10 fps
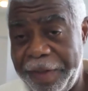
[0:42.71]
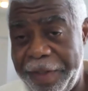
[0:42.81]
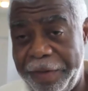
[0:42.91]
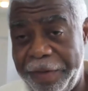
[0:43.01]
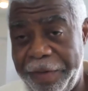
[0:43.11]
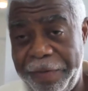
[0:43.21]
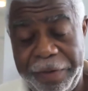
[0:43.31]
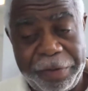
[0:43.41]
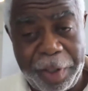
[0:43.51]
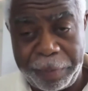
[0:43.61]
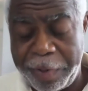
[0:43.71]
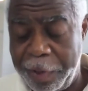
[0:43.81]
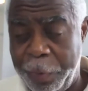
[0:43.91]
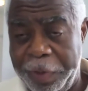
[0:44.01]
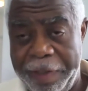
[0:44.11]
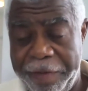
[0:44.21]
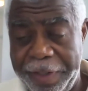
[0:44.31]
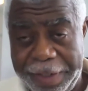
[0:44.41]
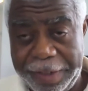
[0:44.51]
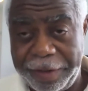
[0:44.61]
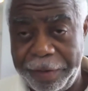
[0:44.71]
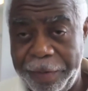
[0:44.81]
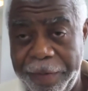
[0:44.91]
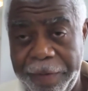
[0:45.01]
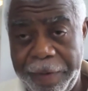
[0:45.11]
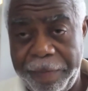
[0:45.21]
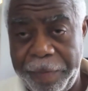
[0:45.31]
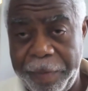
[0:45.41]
the, the drug product, whatever it is, to um,